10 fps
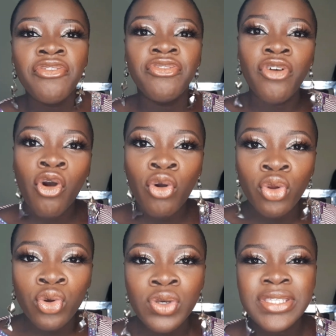4
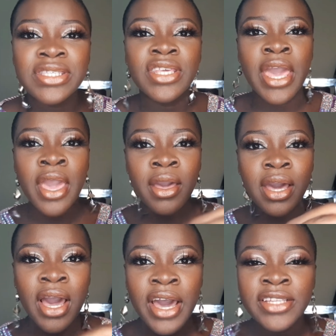Glow
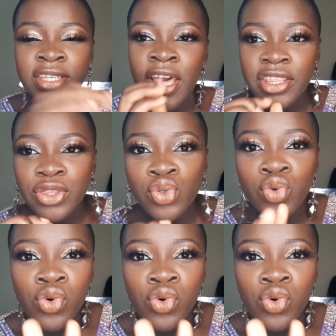card, 2